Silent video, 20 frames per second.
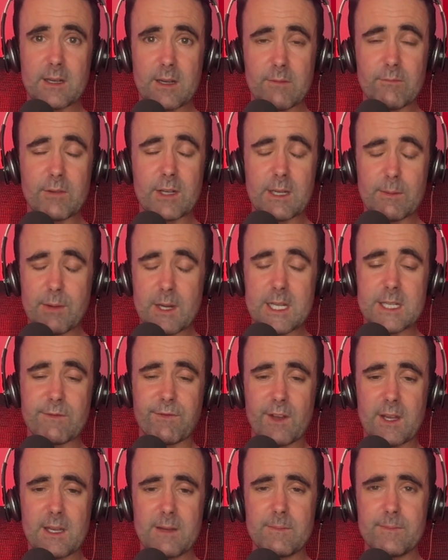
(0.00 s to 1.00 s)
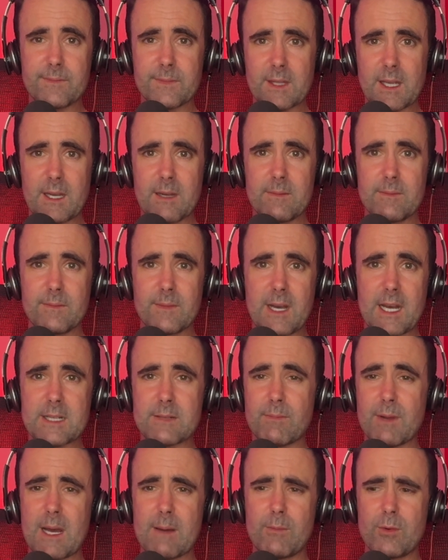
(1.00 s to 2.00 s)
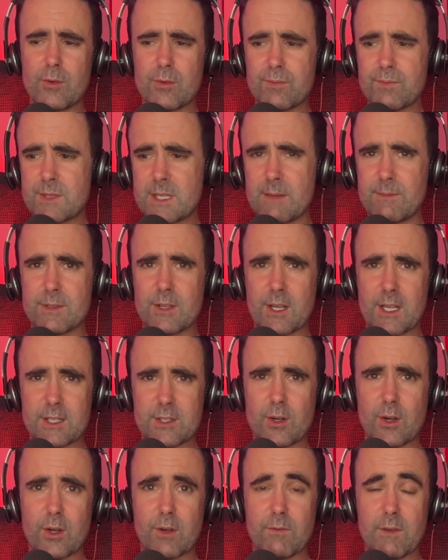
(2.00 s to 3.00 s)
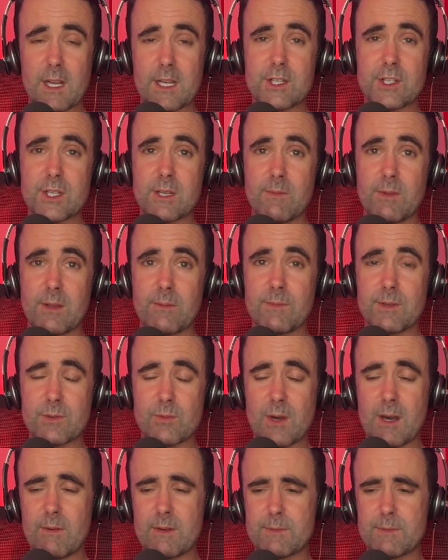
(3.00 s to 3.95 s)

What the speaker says: I'm really pleased for him. Adam Blackmore seems like he's got a good relationship with him as well.